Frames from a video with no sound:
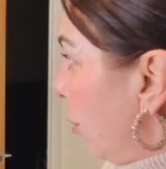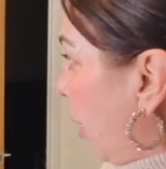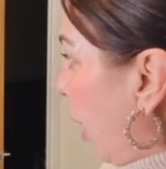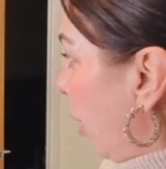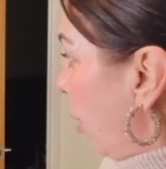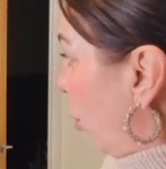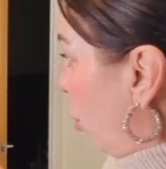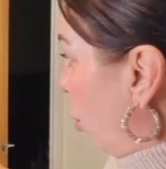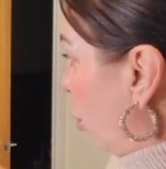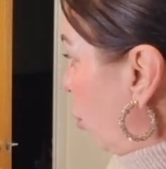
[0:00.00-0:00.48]

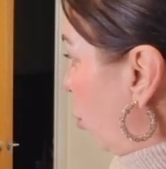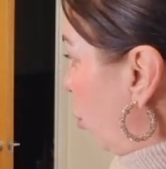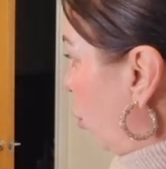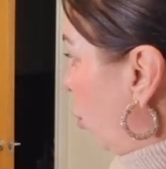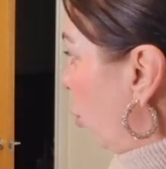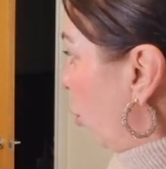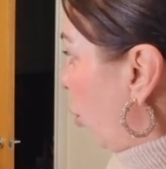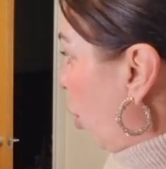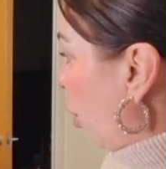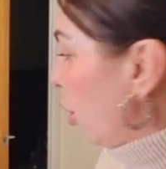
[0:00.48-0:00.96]
that'd look
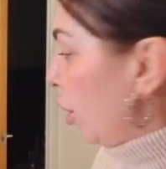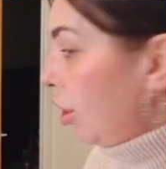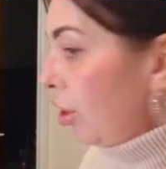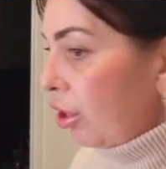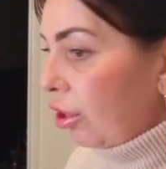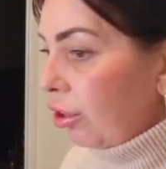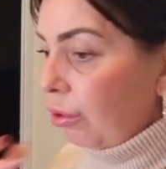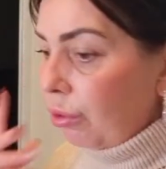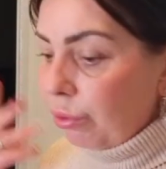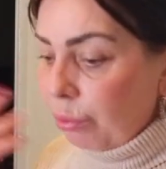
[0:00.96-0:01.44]
all
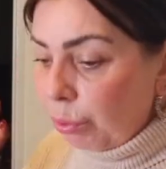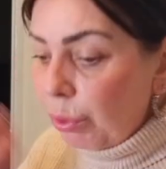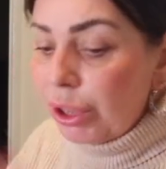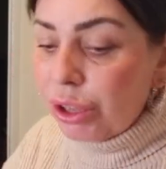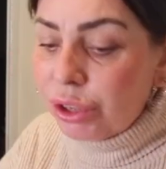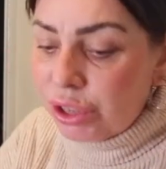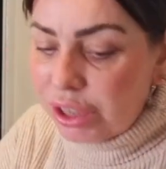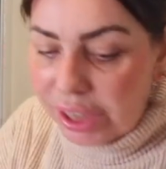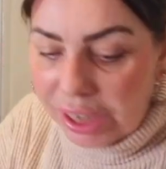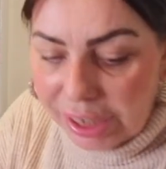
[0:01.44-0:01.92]
right. We'll
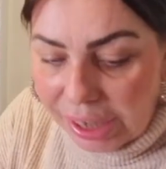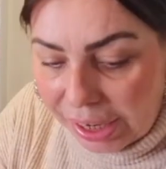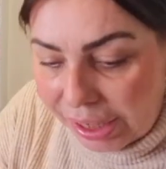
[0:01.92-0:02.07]
see